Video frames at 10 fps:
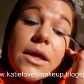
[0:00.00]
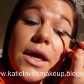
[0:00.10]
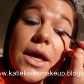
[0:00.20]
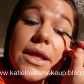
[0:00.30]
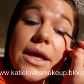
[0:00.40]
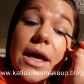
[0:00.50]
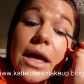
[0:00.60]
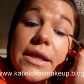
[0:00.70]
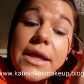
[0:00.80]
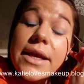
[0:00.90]
and then
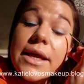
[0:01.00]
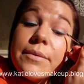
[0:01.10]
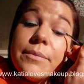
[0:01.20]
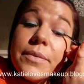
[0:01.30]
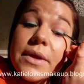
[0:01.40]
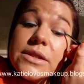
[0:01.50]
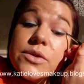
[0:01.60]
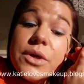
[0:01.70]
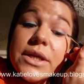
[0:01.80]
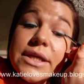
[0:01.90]
colour that in. That's
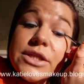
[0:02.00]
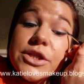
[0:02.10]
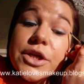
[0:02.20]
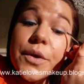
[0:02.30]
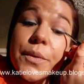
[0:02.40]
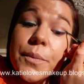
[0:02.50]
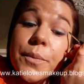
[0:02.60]
all you need to do.